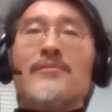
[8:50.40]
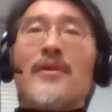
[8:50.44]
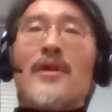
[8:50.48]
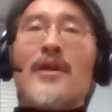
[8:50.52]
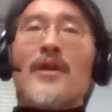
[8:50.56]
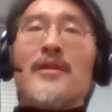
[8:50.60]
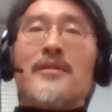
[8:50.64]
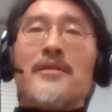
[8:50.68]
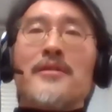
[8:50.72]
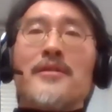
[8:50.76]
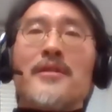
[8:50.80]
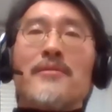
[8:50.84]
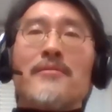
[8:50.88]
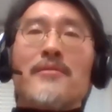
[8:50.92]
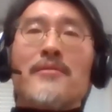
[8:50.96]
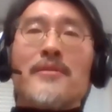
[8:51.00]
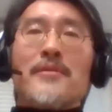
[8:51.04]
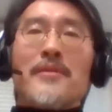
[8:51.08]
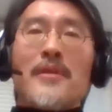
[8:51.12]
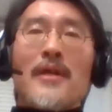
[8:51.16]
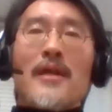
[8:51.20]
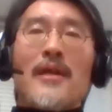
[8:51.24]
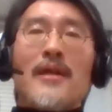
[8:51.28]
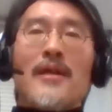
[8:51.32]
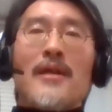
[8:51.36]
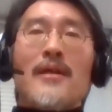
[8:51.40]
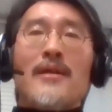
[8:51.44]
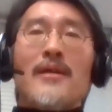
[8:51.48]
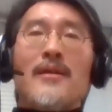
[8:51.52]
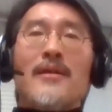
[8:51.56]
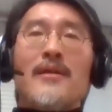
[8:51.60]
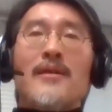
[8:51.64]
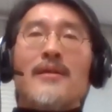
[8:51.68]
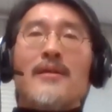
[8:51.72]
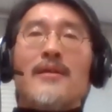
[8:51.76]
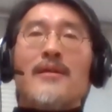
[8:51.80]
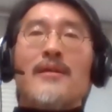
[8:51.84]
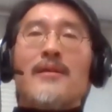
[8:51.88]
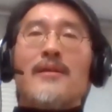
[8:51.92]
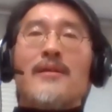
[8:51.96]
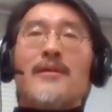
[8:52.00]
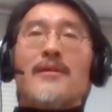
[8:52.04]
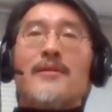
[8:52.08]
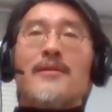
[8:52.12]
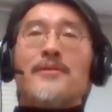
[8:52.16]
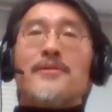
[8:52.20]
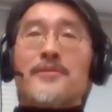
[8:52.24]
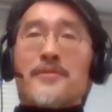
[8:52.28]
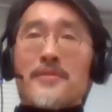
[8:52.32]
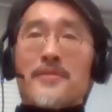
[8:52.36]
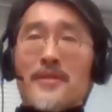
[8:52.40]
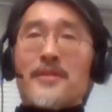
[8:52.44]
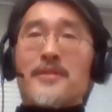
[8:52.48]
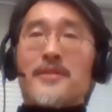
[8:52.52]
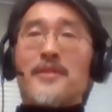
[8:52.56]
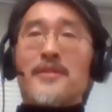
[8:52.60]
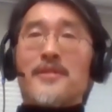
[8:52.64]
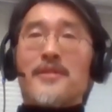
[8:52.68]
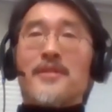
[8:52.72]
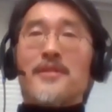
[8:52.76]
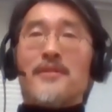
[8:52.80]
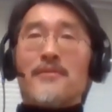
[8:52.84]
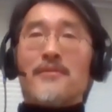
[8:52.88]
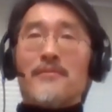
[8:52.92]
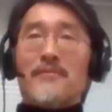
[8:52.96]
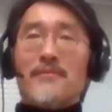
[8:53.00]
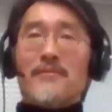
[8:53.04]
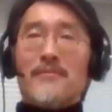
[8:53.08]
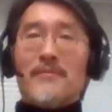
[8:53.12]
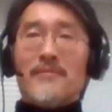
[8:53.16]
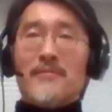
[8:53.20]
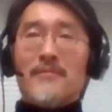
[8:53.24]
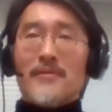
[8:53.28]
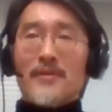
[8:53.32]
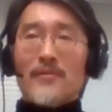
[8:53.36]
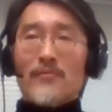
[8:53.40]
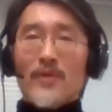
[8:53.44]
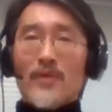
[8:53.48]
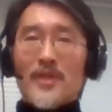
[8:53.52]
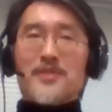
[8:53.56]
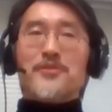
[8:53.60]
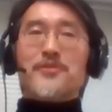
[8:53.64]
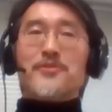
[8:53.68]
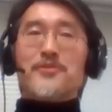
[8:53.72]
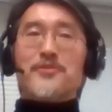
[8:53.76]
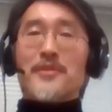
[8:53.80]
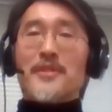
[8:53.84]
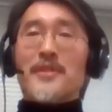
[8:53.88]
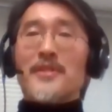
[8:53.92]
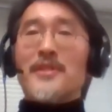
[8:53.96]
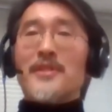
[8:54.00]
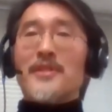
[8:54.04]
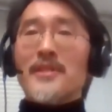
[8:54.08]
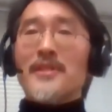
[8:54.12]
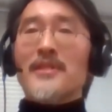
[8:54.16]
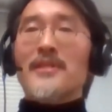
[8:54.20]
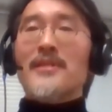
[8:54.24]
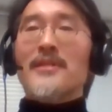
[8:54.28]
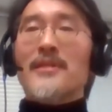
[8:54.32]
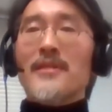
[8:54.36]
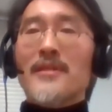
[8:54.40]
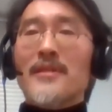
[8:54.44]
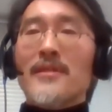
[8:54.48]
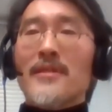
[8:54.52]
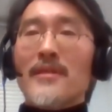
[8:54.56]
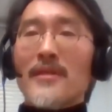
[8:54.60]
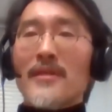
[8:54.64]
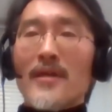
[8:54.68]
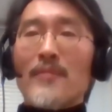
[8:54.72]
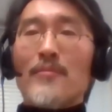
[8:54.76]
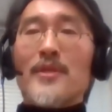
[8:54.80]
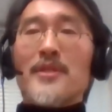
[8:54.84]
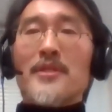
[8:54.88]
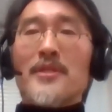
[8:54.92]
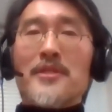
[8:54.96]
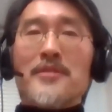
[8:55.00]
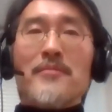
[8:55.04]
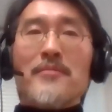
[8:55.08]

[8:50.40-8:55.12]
And uh, I was listening to Professor Sugita's lecture